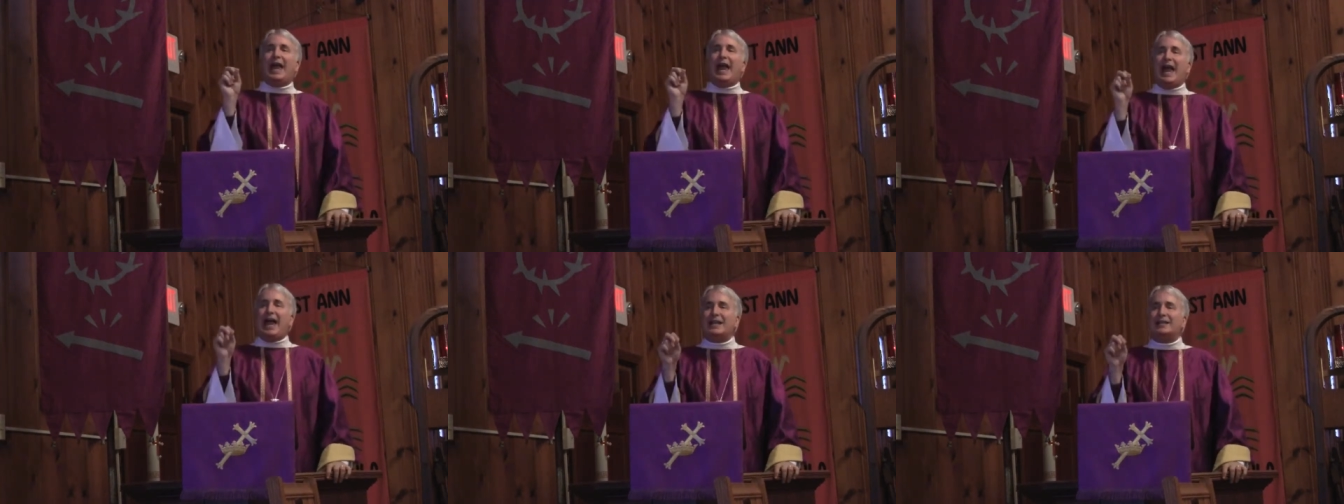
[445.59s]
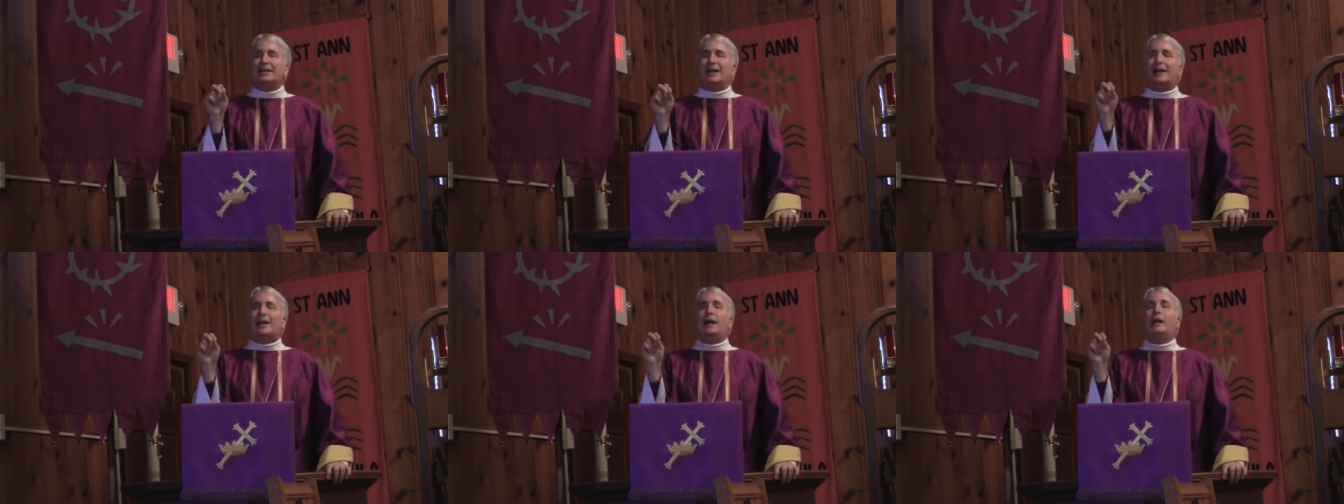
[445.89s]

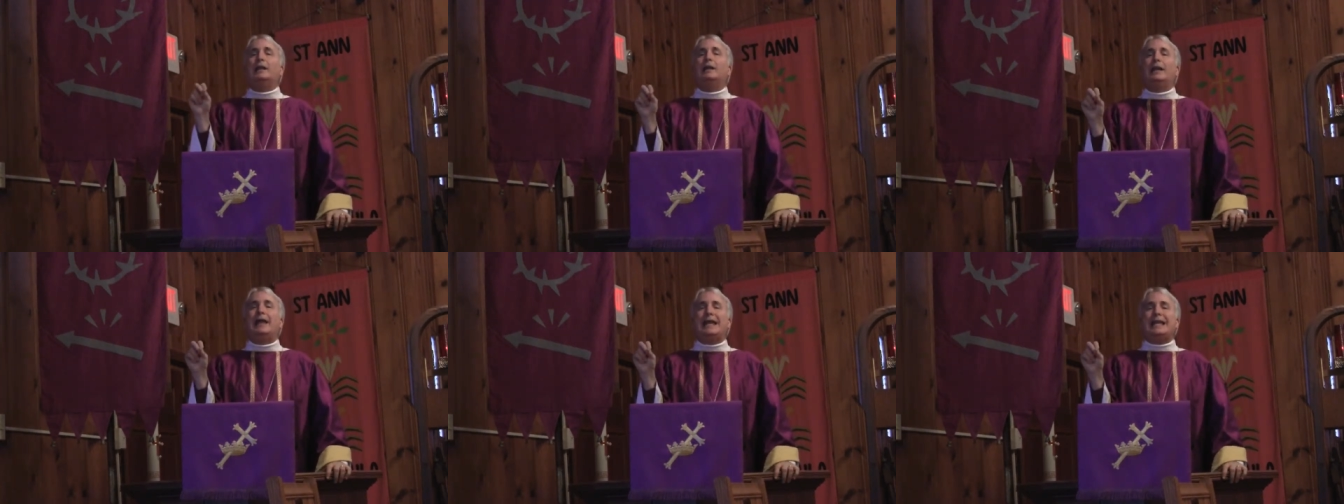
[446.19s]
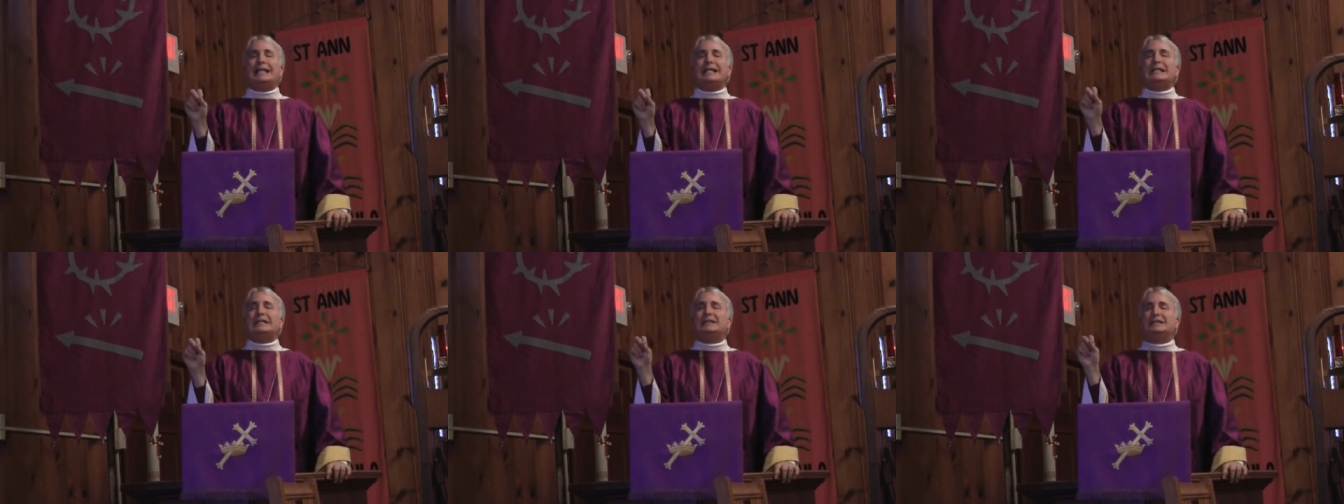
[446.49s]
and to
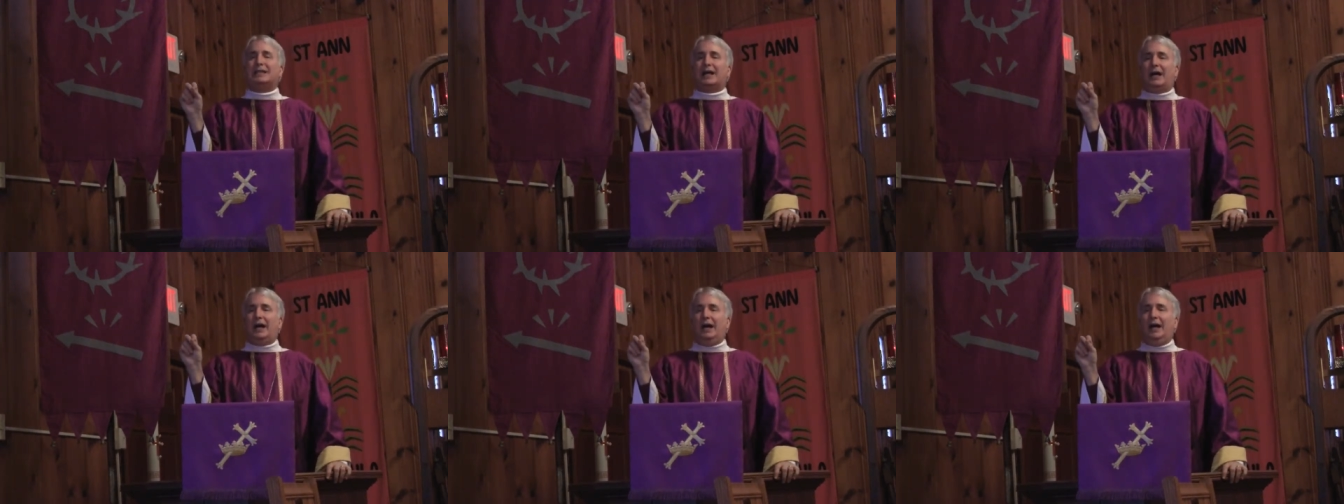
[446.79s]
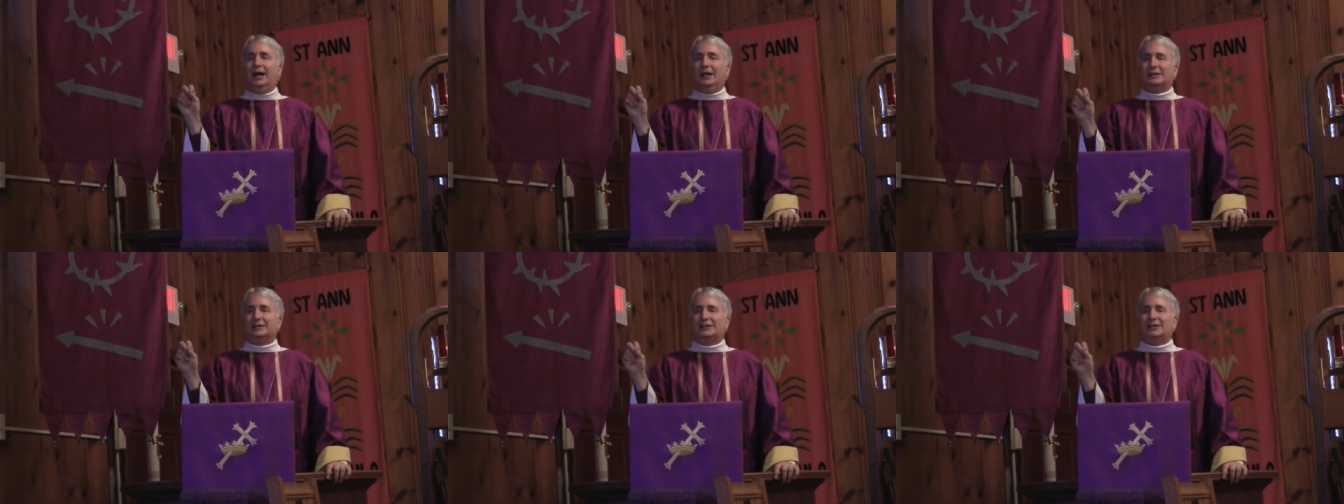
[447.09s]
cleanse
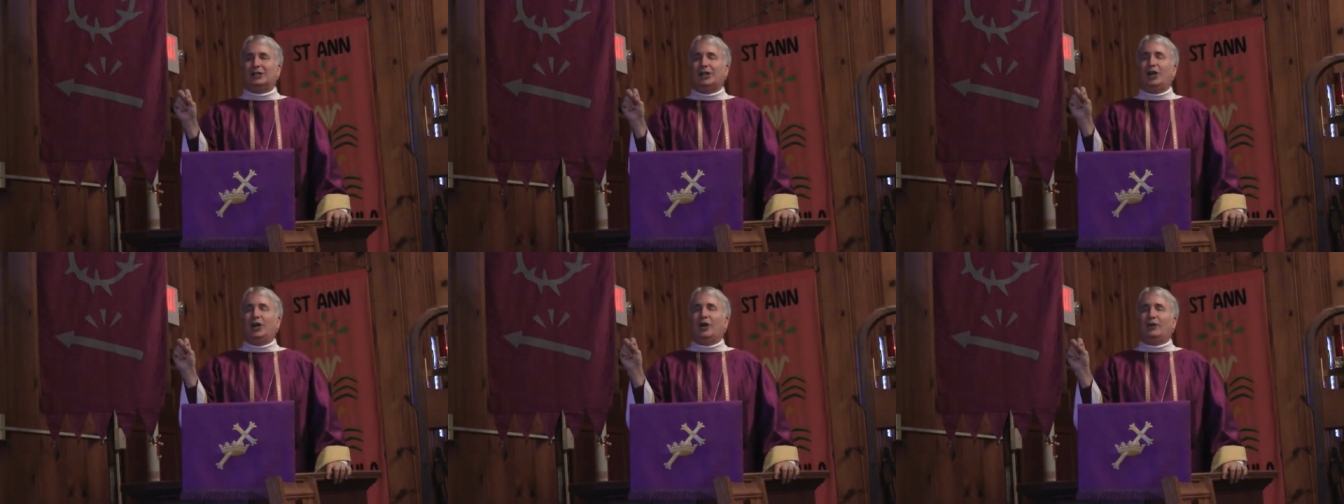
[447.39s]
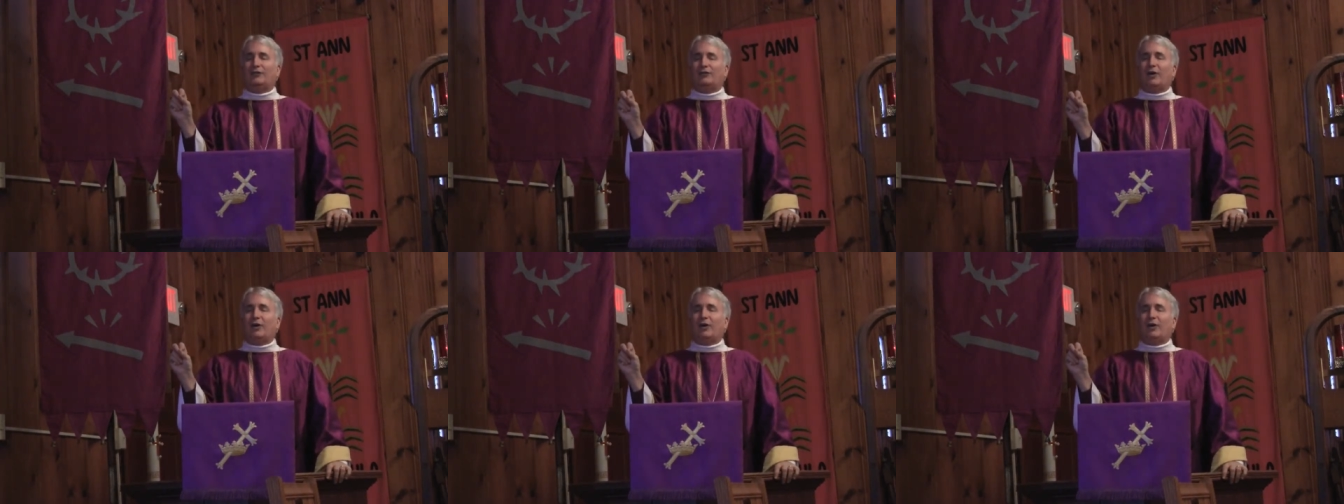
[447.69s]
us